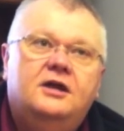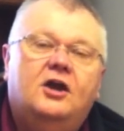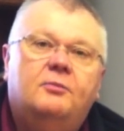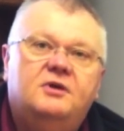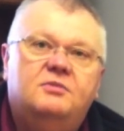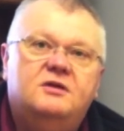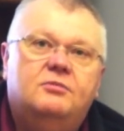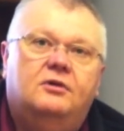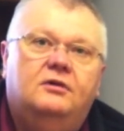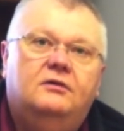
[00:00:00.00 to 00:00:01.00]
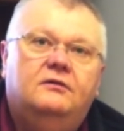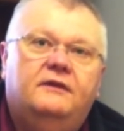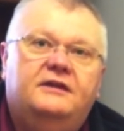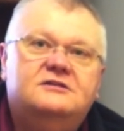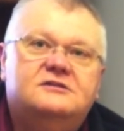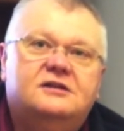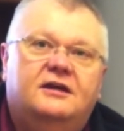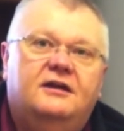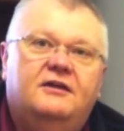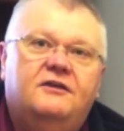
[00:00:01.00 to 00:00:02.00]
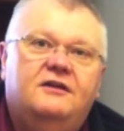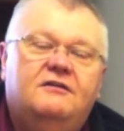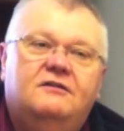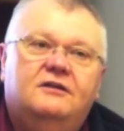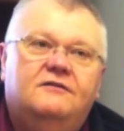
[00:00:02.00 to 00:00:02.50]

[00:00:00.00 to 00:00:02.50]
Helping people. That's, I, I think,